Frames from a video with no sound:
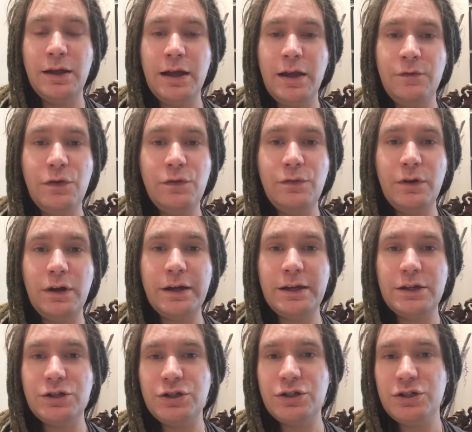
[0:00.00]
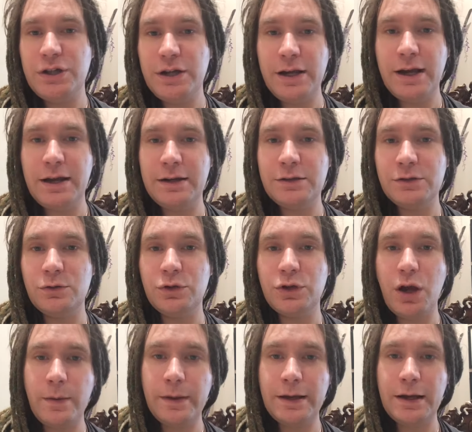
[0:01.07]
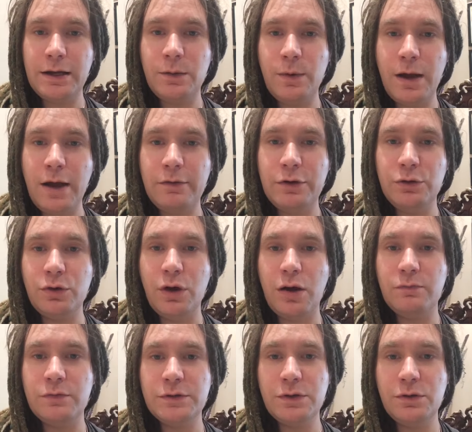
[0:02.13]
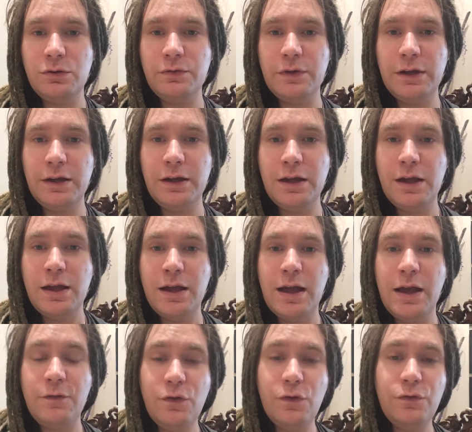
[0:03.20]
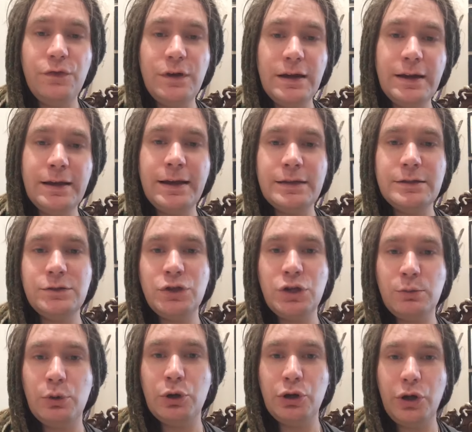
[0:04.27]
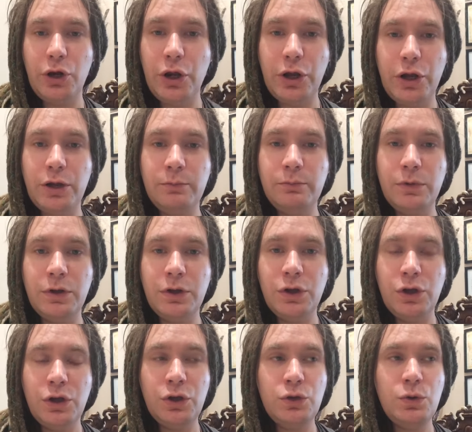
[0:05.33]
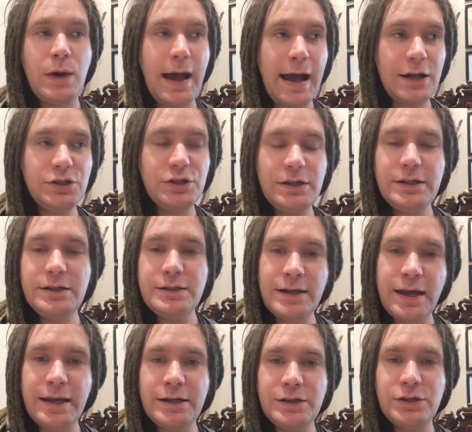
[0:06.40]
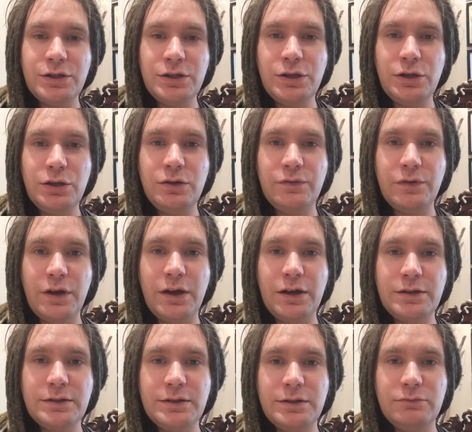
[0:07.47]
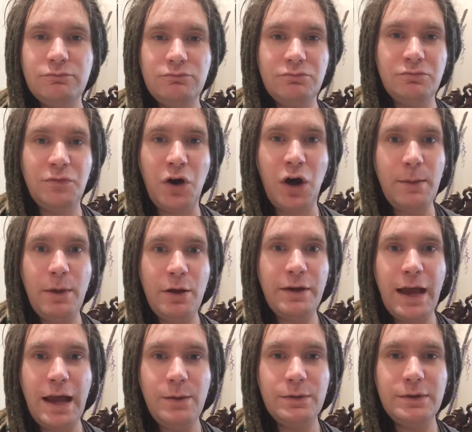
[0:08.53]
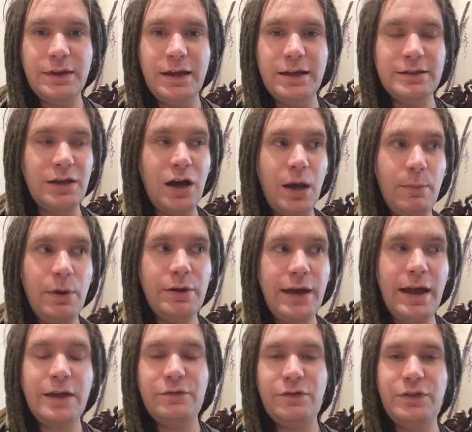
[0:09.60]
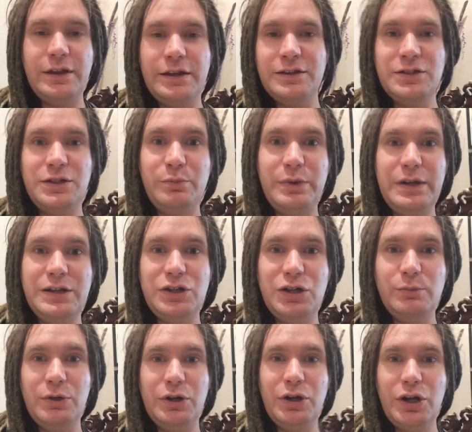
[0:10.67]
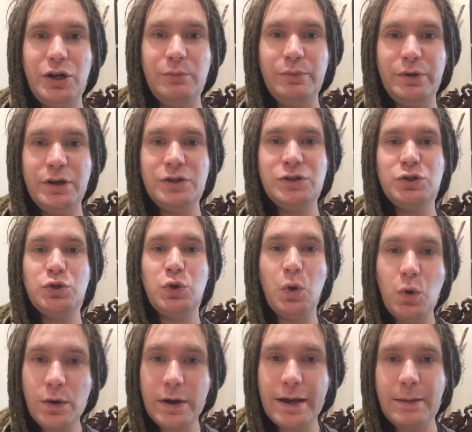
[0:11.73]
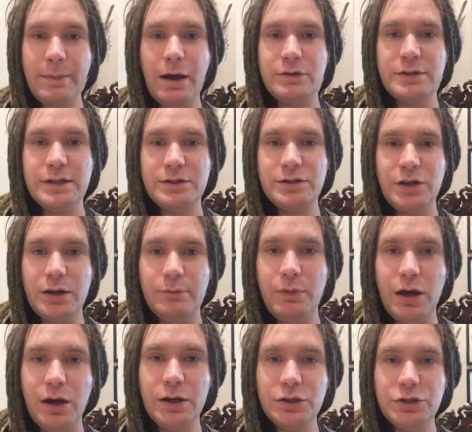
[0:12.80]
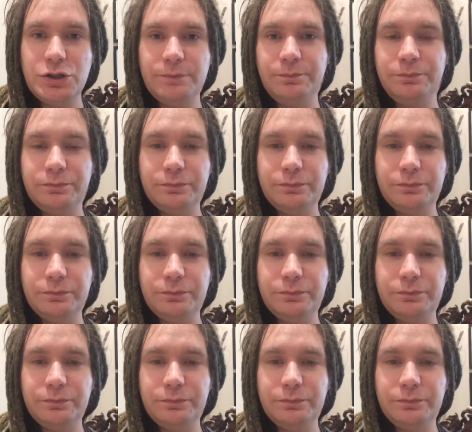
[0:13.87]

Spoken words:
if you feel like it's shit and it's not going anywhere and you can't resolve it, if you're feeling it's doom and gloom, you're actually saying to the universe, "I'm okay with this. I'm okay for things to be doom and gloom," because you're talking about it so much,